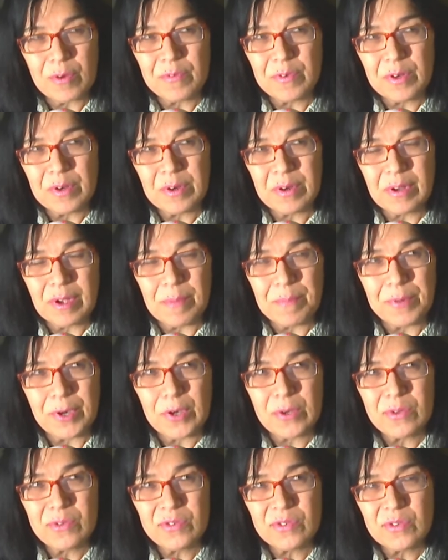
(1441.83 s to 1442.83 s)
if you're
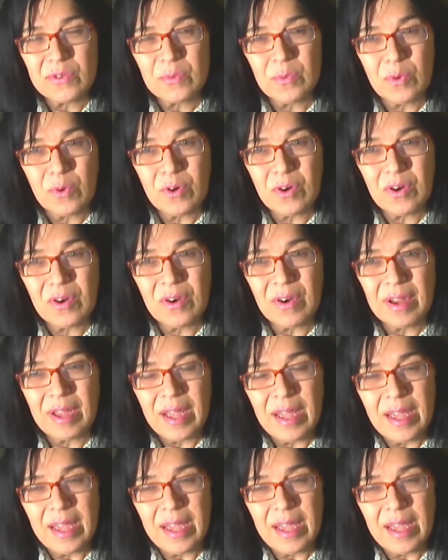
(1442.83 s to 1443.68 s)
opposed to war